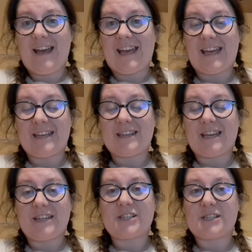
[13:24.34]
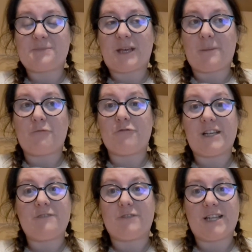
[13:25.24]
it just became a
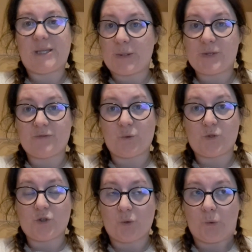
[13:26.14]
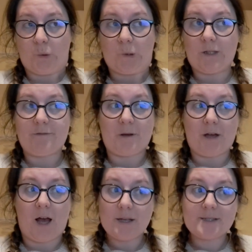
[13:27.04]
really, really useful tool
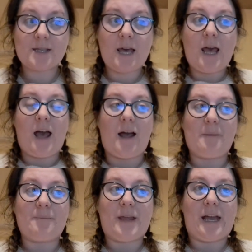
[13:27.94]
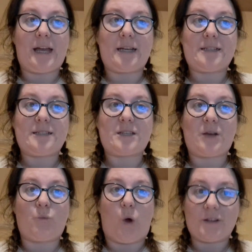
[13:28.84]
for us. And
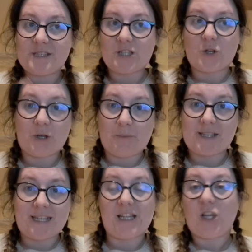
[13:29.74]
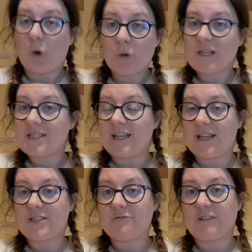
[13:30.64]
whilst it took Bessie longer to
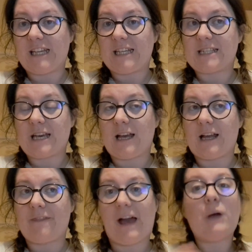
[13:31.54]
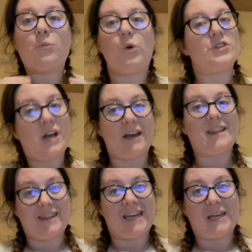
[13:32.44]
learn to read, that was, I
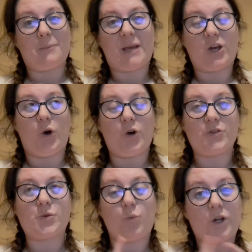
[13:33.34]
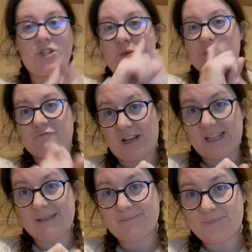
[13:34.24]
think, because one, she wasn't
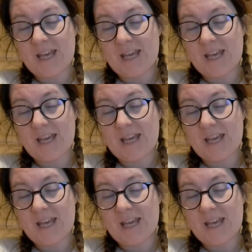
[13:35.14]
ready,